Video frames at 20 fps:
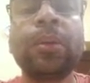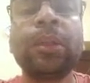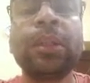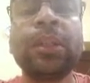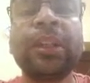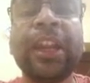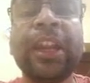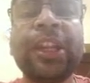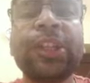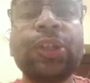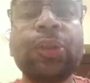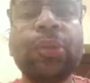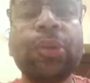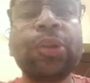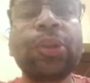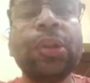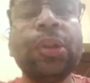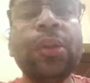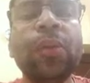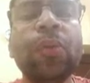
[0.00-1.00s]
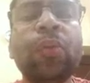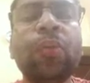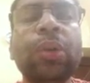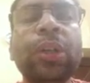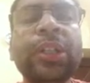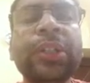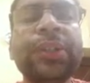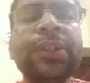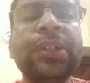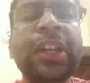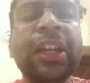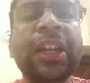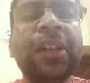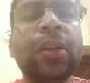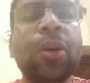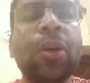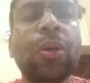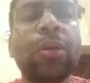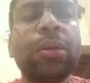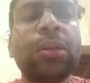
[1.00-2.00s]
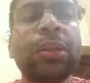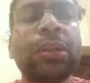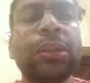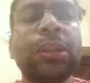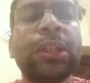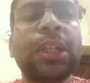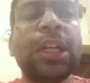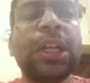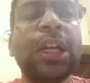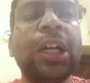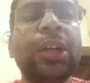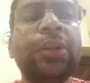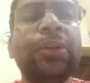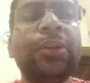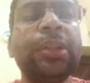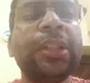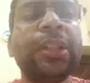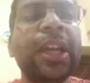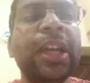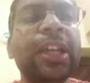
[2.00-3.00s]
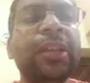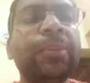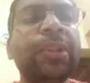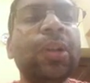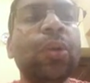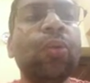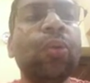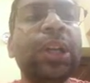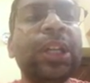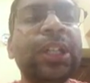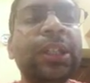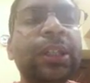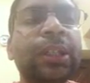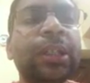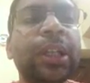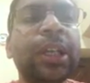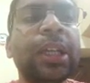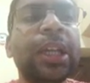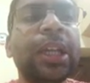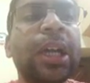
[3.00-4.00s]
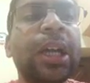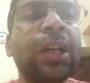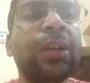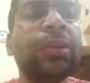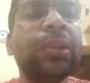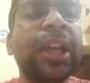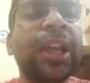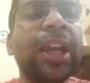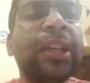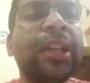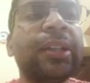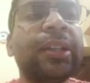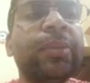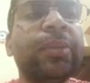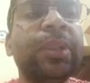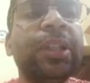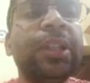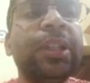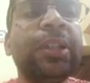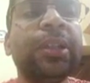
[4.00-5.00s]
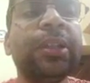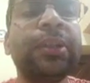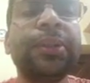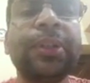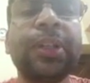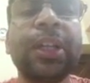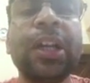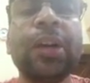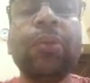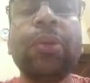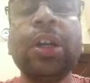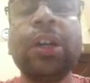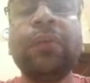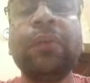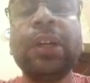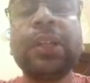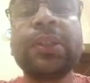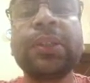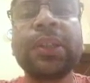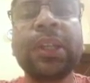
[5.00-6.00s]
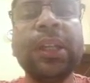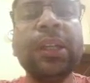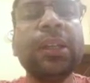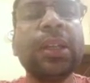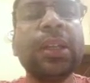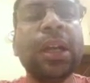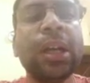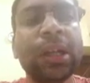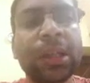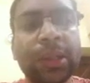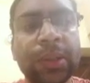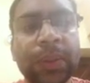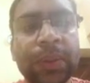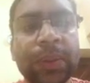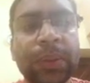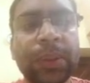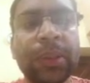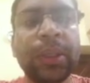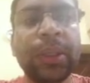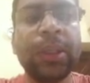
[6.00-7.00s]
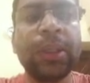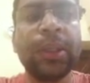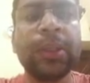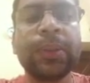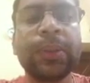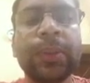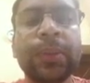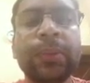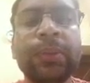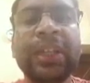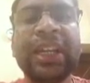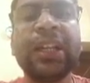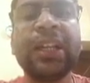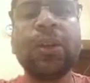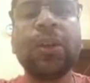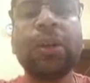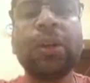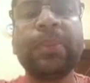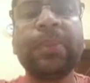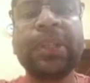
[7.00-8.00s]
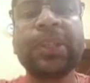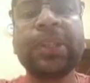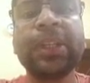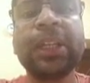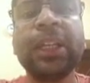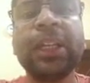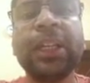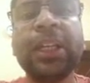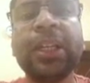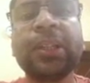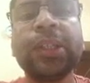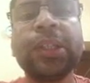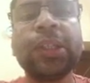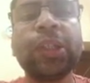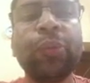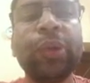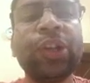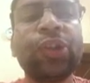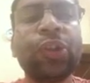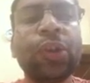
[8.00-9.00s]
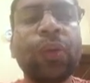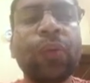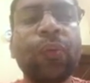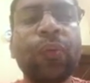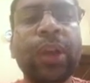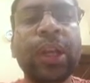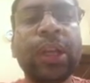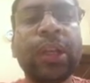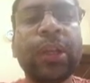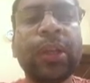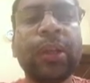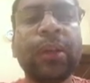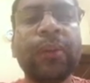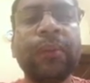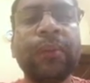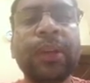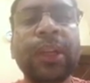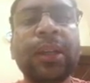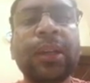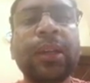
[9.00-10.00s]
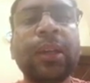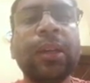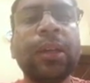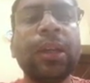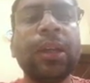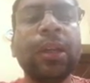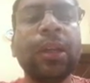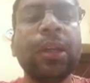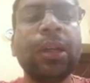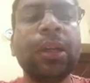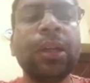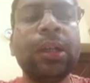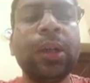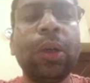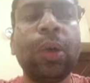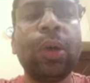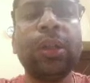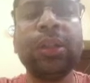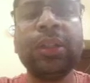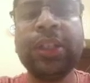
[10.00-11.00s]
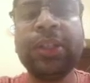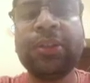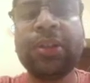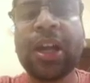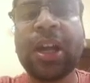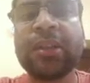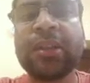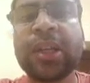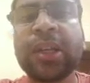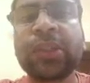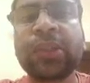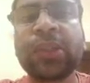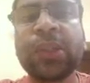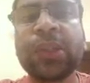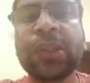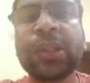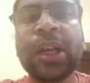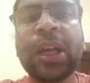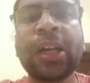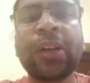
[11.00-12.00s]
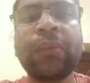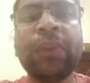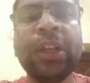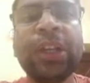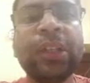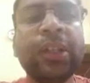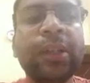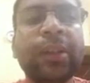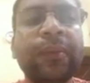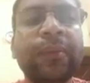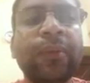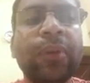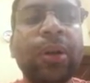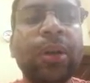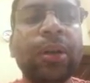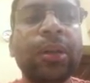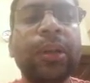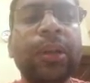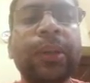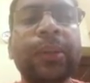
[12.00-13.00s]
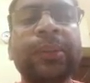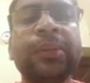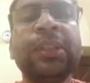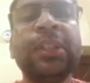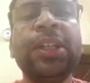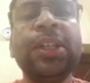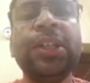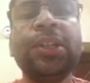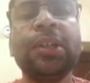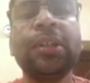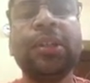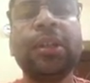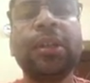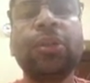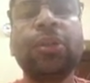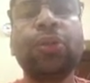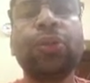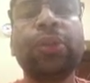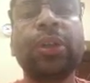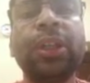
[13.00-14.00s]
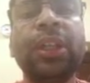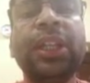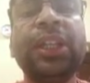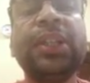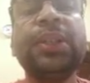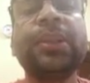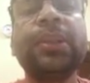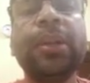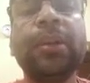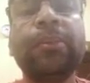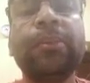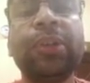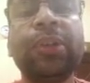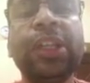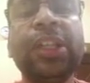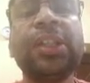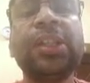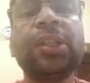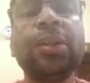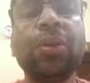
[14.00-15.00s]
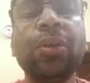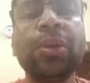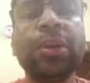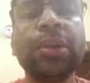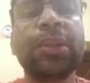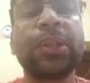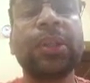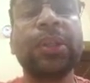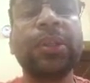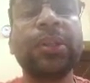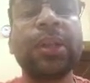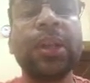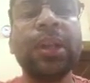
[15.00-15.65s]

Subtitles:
Next question, what is deadlock? How it can be avoided and how can it be recovered once it occurs? So deadlock basically a situation when all the transactions are waiting for each other to release some resources